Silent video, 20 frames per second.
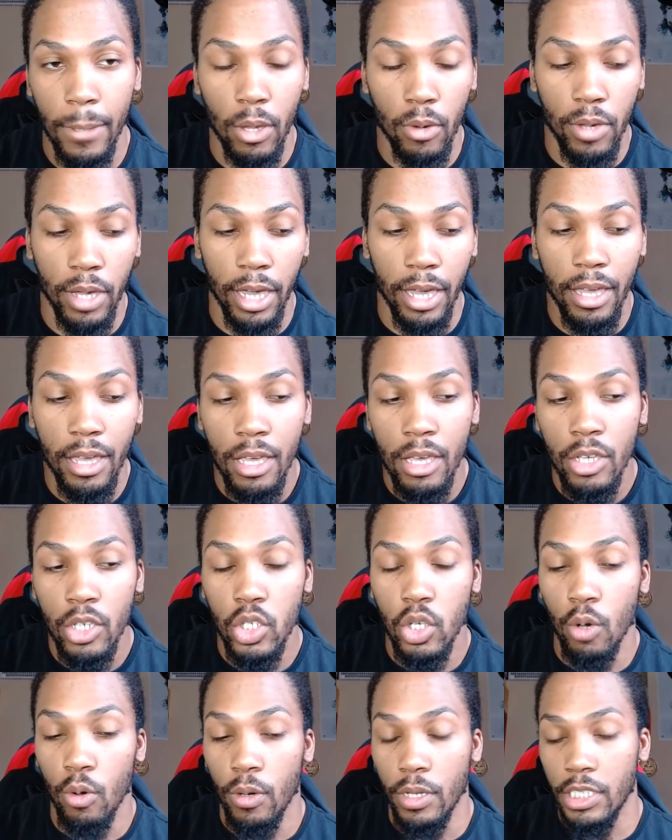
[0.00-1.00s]
Okay.
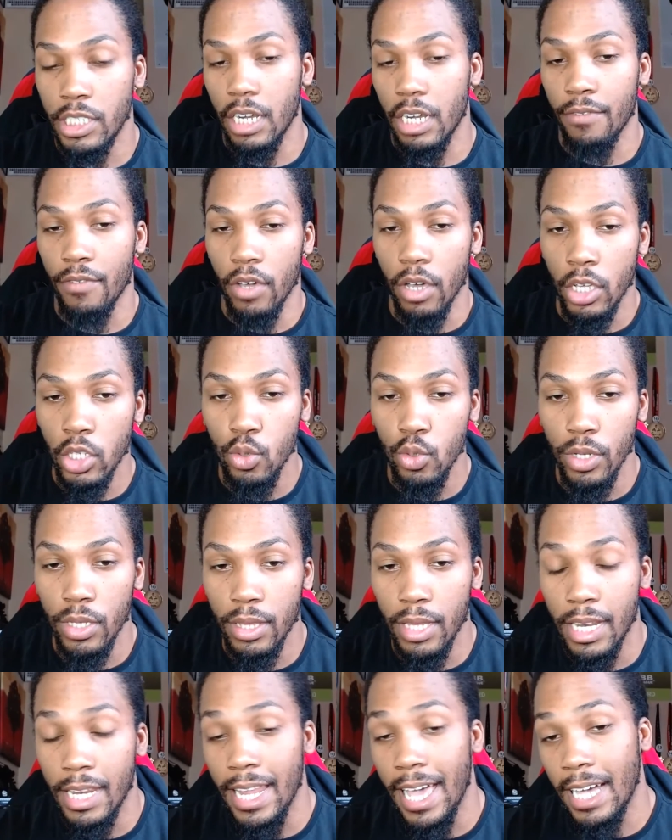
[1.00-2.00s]
So instead of
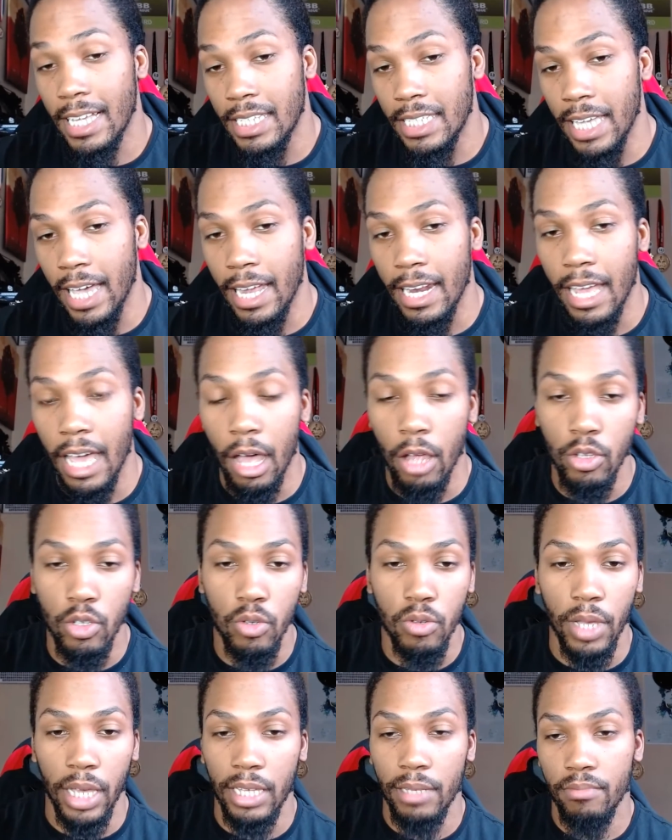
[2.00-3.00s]
100, the next set, I'll
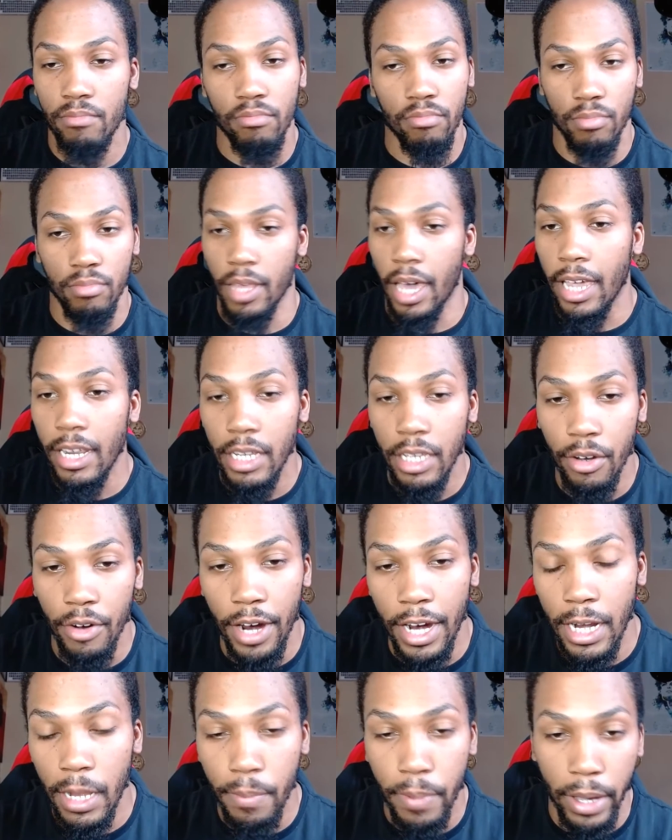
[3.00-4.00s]
do like 90 or
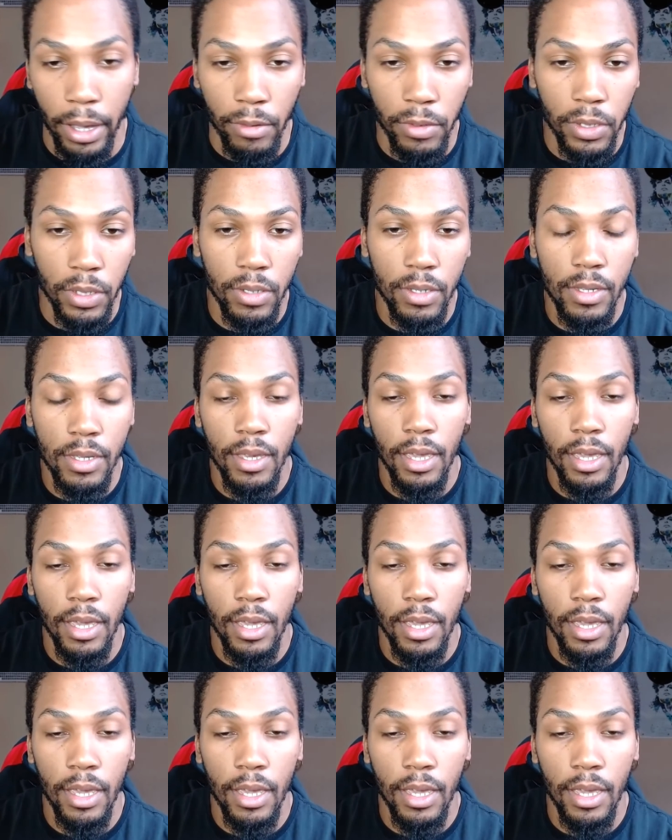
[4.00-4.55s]
80 pounds